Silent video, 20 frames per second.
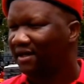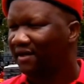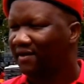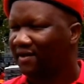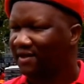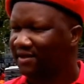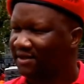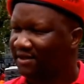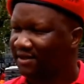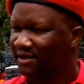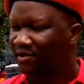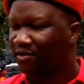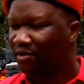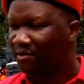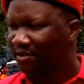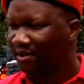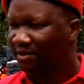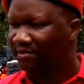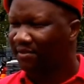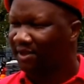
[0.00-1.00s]
ours is a
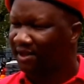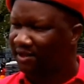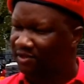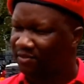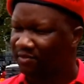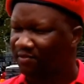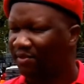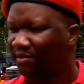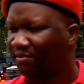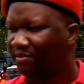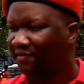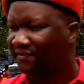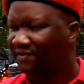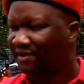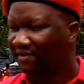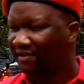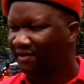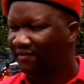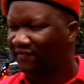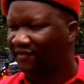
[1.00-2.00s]
commitment to people
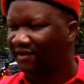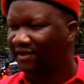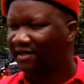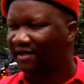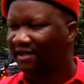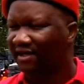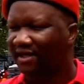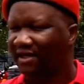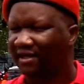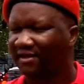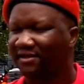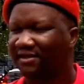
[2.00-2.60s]
of South Africa.